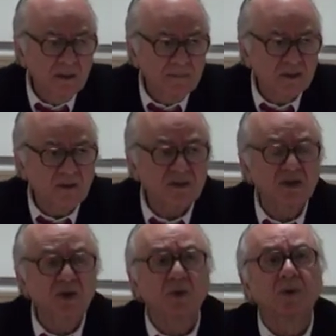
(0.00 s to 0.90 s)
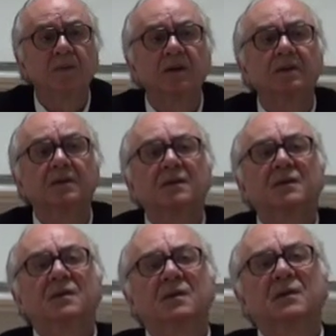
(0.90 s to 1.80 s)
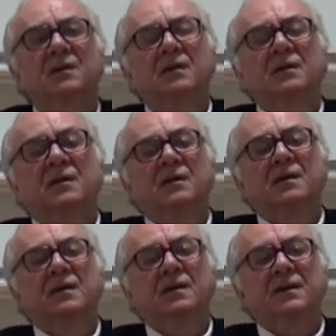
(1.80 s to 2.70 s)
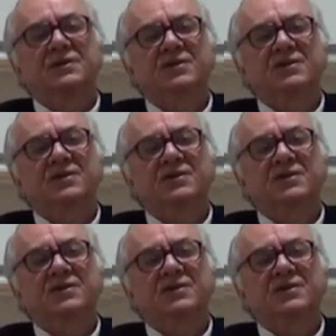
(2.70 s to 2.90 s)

Because the normal is